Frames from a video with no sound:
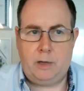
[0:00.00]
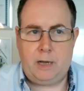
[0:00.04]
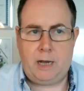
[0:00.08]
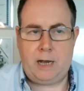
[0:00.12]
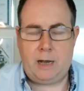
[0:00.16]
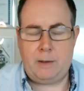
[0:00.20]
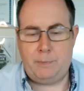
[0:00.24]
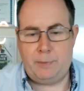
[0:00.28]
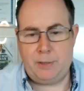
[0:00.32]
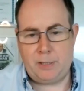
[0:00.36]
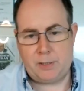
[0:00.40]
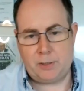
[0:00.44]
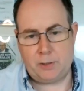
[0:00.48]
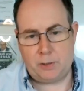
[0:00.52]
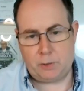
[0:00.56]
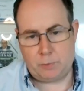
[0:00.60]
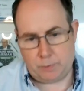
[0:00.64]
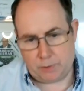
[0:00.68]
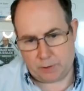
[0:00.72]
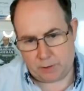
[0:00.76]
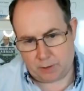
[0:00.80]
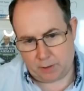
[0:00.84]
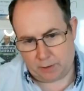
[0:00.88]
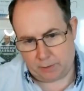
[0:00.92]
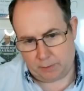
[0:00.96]
Our business
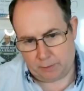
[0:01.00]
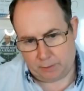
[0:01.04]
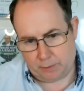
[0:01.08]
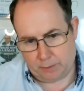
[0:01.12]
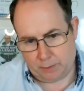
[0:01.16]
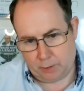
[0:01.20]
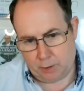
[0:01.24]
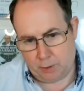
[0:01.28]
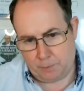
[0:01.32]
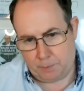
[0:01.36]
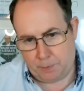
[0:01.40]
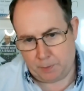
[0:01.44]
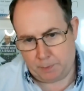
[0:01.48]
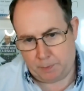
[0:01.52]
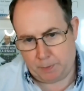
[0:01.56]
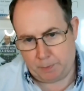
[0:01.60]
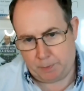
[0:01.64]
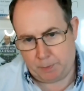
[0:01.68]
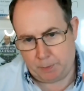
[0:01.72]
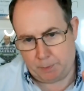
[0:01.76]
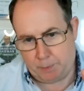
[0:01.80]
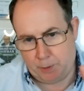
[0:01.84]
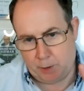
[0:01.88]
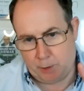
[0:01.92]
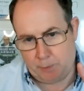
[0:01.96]
was go
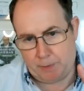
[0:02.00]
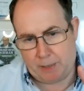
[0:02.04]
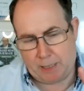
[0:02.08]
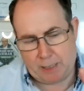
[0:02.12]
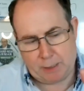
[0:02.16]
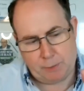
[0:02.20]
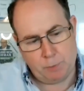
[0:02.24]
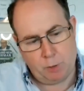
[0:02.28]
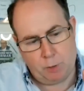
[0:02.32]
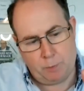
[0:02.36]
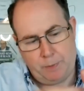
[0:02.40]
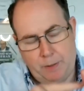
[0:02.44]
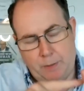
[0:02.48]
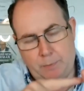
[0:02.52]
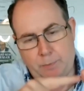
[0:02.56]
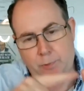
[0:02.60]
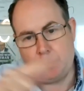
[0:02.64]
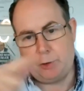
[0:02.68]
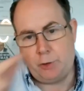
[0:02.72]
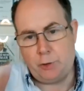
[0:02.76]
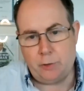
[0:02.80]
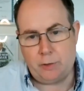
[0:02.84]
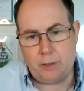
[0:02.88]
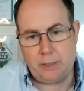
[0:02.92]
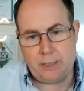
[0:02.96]
up. As more people
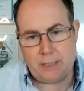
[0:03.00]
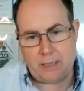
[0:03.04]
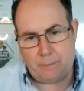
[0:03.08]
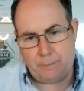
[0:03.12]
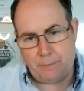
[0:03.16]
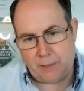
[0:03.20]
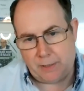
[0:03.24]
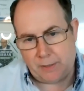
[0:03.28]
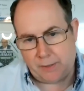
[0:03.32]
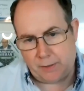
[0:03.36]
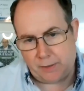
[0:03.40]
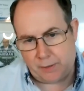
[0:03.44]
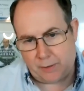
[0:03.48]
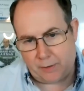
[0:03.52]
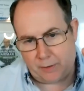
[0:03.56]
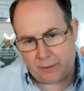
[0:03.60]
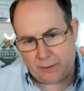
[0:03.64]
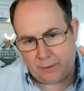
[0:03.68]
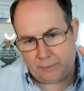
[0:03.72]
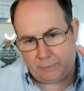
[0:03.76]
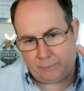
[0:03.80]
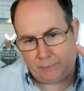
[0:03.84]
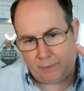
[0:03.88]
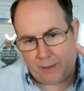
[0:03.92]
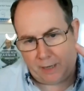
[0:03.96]
joined, our business
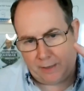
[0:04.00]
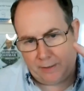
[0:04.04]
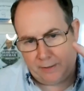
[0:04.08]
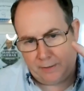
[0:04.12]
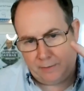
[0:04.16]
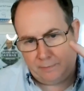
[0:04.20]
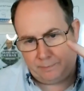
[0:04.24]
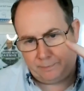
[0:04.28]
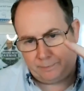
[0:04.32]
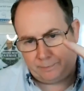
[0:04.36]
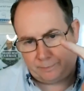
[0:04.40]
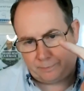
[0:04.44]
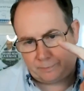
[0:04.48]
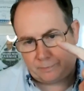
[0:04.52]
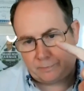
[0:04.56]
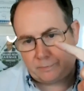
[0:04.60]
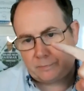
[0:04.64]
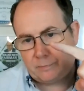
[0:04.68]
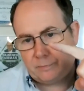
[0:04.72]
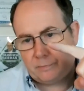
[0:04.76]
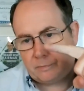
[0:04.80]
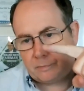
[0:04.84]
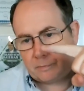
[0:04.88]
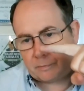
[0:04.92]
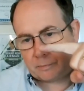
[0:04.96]
started to flatten.
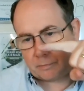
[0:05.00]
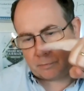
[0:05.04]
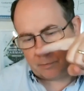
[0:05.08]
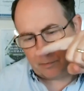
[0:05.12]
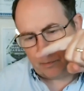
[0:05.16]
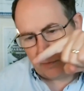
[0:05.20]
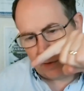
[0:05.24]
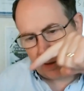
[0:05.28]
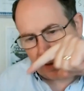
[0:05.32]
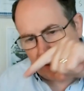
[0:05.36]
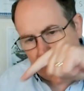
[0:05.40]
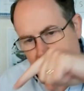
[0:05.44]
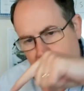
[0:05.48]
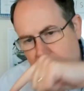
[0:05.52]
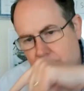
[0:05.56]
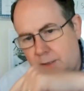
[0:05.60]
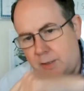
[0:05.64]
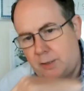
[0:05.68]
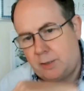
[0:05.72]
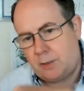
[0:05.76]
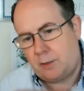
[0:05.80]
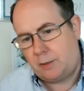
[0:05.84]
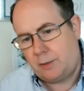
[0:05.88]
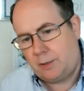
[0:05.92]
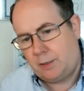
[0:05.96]
Then it
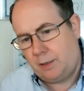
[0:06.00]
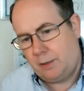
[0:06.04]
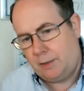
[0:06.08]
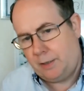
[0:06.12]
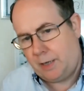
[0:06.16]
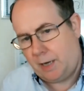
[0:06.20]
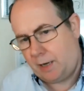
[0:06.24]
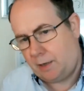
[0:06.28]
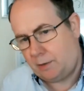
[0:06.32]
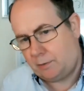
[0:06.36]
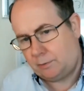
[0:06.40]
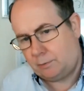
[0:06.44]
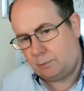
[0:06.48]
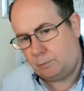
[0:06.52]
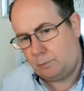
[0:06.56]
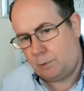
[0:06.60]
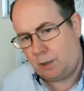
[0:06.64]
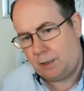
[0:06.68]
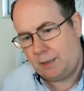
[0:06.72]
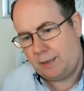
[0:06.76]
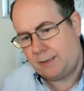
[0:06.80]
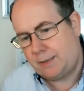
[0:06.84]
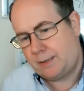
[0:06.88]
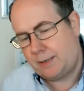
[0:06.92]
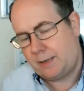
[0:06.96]
started to go down.
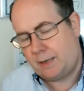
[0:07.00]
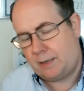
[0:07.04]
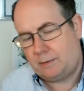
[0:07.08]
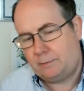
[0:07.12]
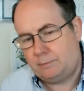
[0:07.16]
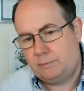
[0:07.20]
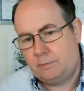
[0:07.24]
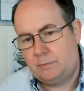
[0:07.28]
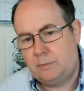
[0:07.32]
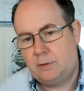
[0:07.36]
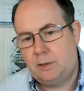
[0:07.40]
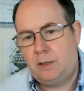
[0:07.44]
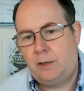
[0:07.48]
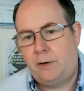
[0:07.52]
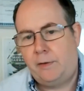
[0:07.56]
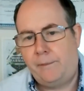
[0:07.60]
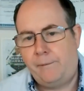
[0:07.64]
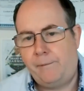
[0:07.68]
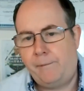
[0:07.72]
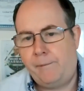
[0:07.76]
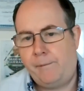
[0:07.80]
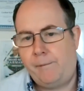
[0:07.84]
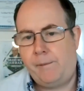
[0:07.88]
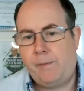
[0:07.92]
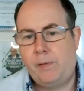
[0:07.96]
Why is that?
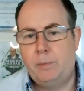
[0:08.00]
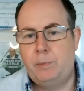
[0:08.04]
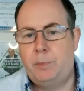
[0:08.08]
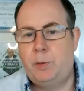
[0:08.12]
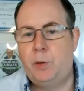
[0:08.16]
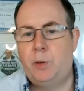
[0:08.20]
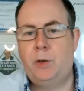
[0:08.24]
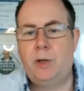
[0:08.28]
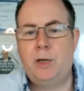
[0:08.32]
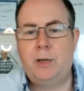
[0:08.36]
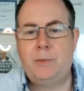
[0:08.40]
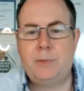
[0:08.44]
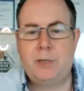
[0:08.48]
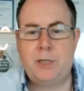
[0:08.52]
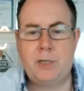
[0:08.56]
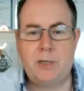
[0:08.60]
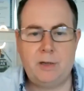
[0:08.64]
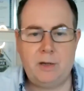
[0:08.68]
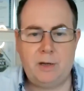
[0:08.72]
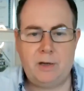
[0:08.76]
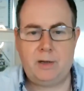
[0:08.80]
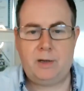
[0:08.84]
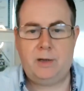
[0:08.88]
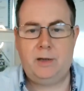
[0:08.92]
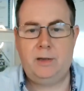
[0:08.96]
Paul, I'm
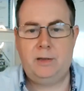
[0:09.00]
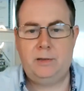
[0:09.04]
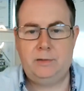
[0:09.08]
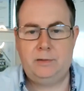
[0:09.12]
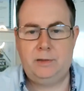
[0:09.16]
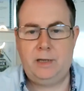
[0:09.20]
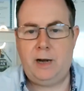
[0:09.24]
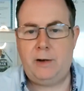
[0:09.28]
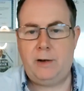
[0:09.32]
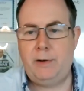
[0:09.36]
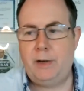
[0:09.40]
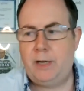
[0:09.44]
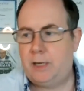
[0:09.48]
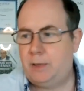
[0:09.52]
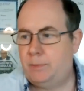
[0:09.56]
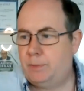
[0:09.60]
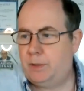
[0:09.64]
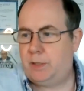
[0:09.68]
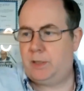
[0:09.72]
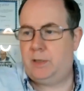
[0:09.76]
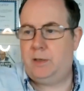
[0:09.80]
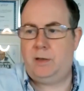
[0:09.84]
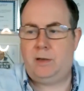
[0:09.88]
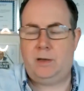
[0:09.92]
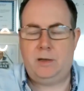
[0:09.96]
stuck. Eric, I'm
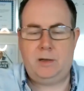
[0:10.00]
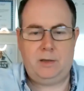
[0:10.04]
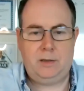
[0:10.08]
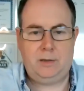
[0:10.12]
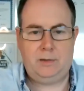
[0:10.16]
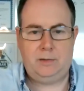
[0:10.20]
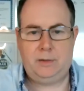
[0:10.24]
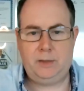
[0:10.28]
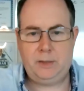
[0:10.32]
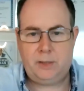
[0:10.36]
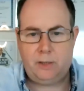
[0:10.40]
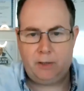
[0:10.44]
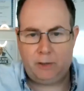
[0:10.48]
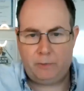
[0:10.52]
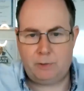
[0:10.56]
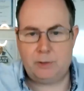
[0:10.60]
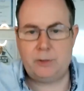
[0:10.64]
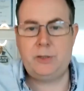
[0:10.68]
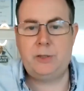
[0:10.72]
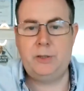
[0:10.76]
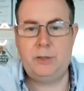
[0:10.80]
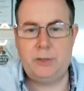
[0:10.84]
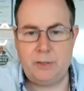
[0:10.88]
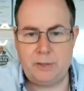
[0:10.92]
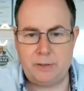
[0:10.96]
stuck. I don't know
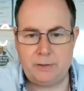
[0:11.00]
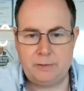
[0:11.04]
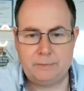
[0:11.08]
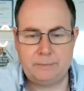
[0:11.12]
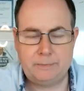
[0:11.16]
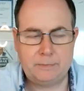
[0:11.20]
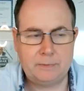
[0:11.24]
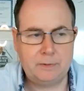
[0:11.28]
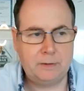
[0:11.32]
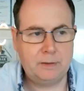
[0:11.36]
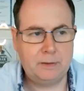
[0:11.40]
what to do.